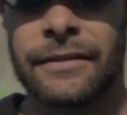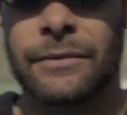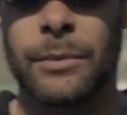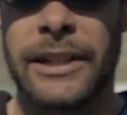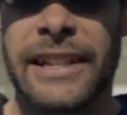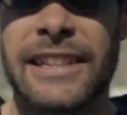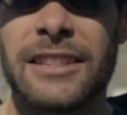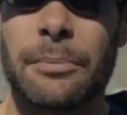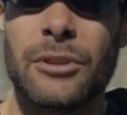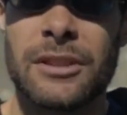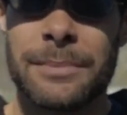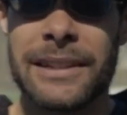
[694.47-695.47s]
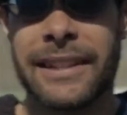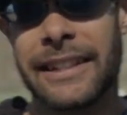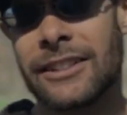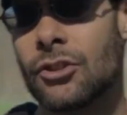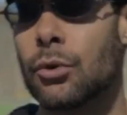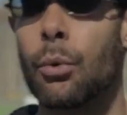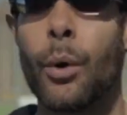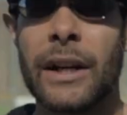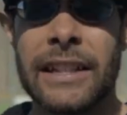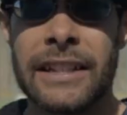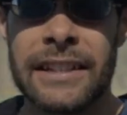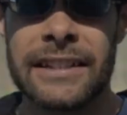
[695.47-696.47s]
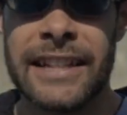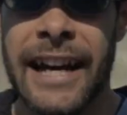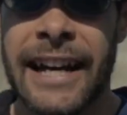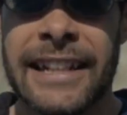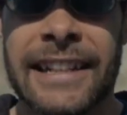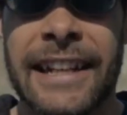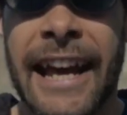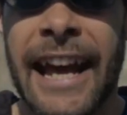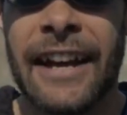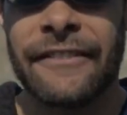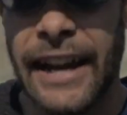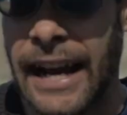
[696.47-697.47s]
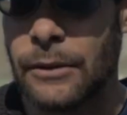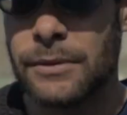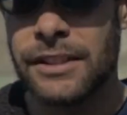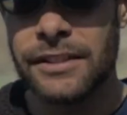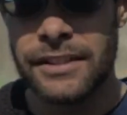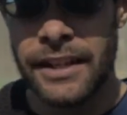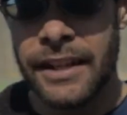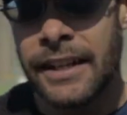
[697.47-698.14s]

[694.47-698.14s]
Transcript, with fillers: Right? It's supposed to be like 29.5 ounces.